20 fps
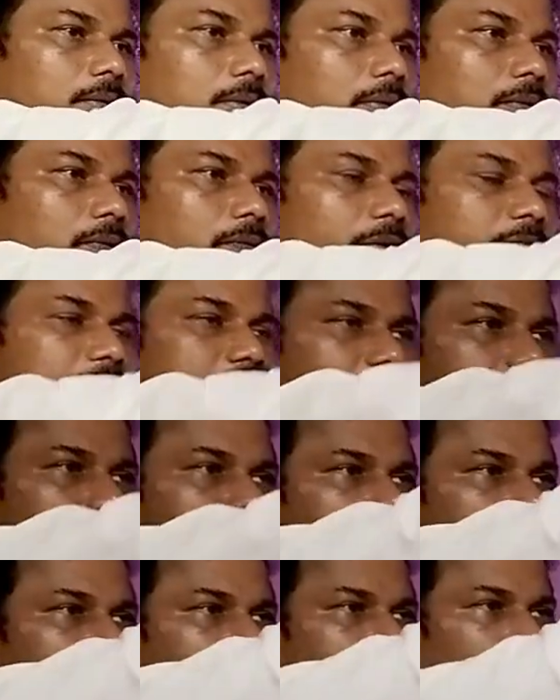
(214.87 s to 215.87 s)
we
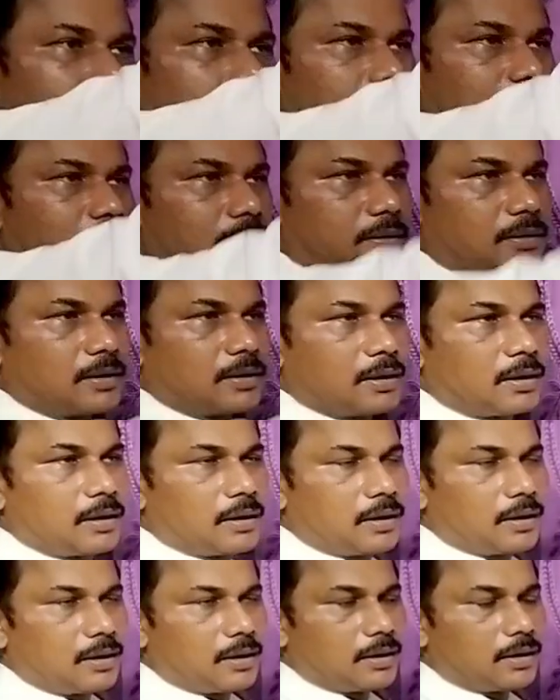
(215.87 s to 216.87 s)
see
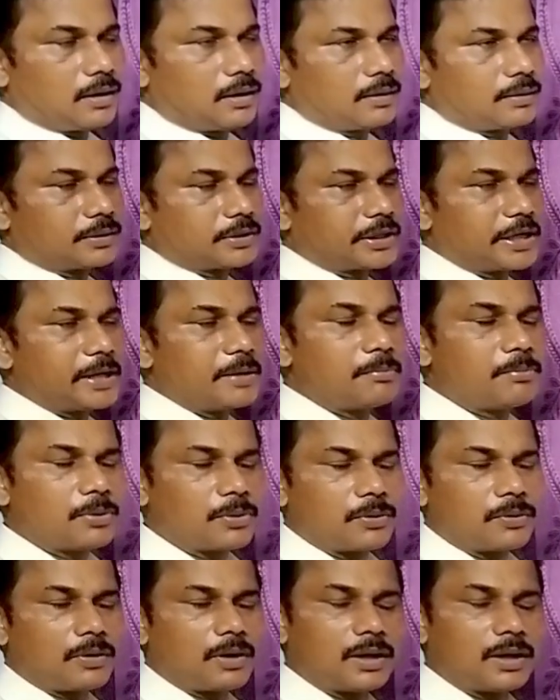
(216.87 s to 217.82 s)
rainbow